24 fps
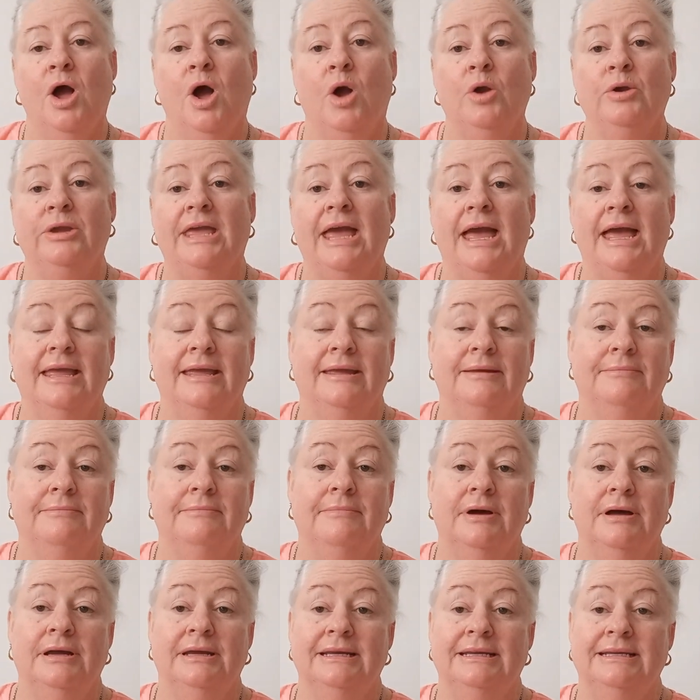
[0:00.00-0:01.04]
Okay,
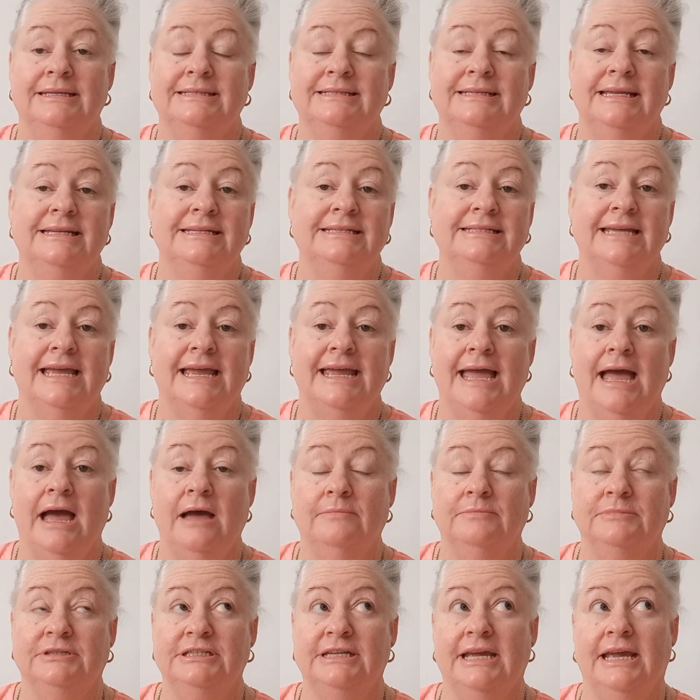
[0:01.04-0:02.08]
my Sunday
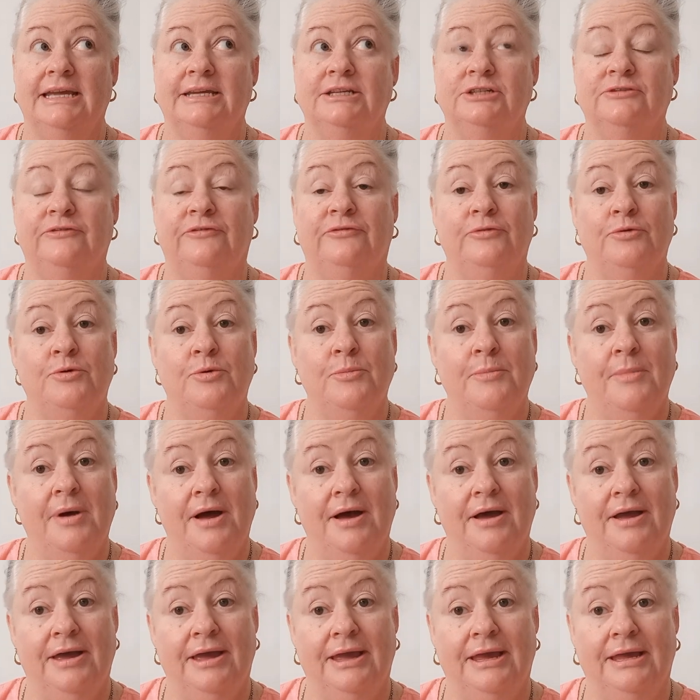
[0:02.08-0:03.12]
update for
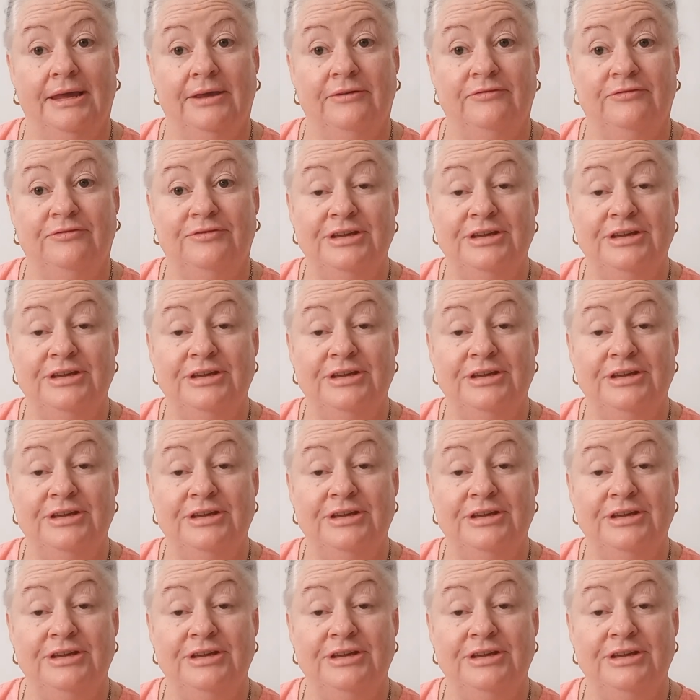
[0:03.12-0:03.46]
my